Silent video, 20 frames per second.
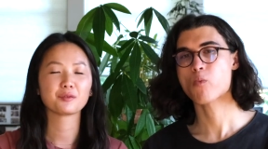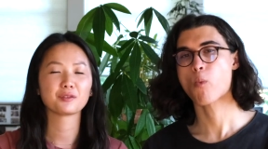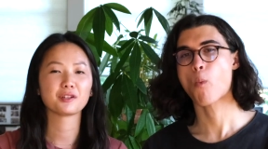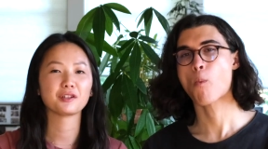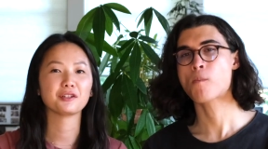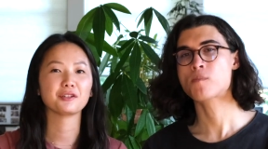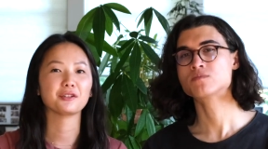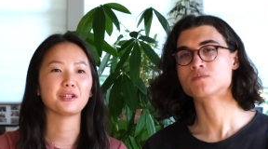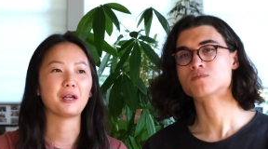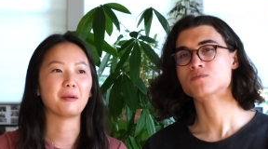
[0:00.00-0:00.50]
Speaker 1: The
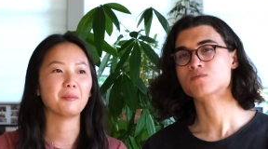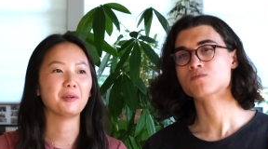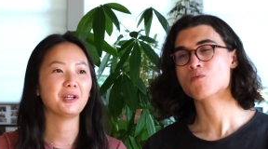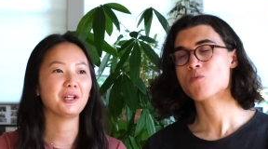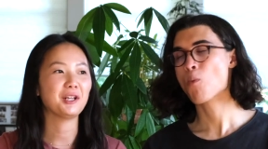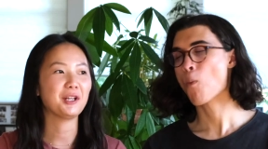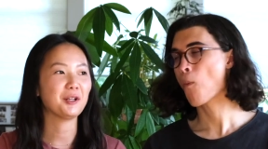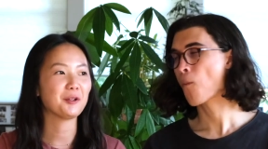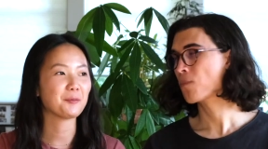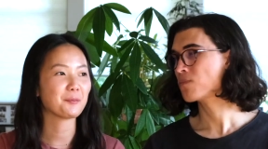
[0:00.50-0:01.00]

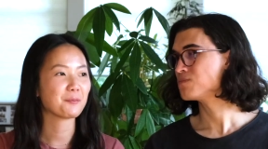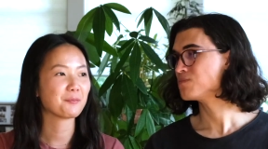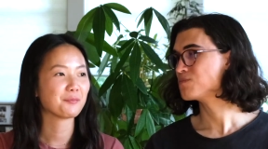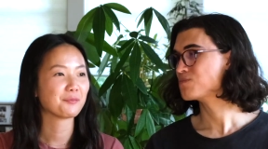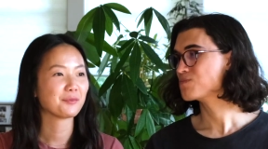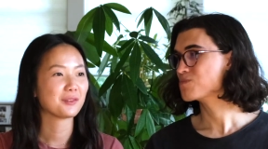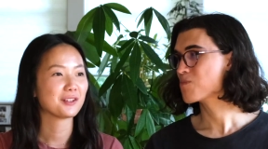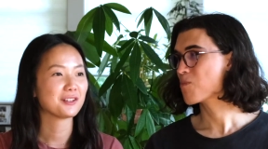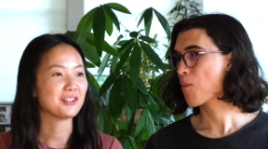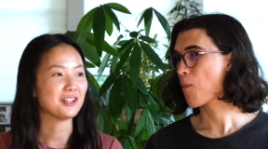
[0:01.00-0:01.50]
lemony
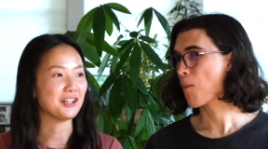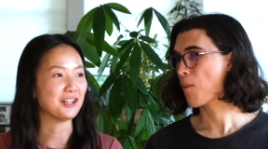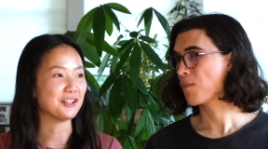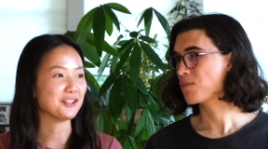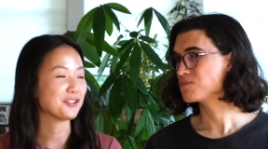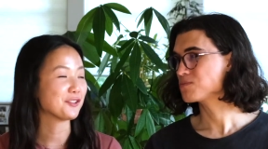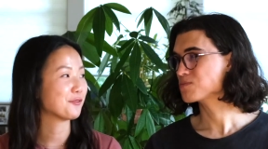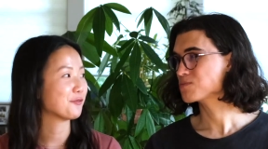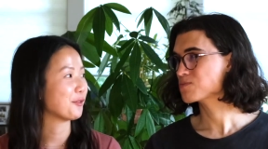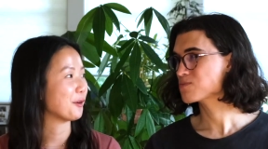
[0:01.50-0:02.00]

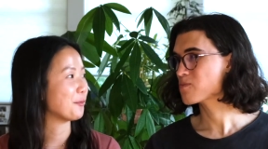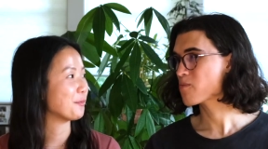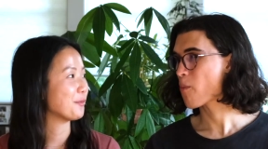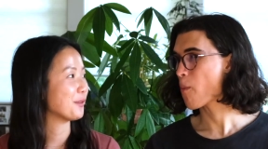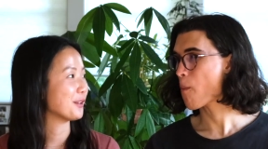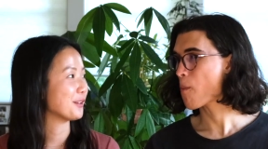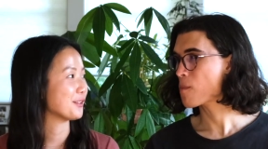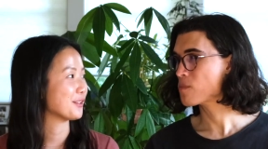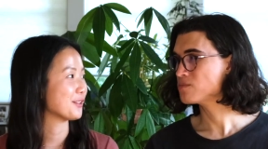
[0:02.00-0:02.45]
taste from the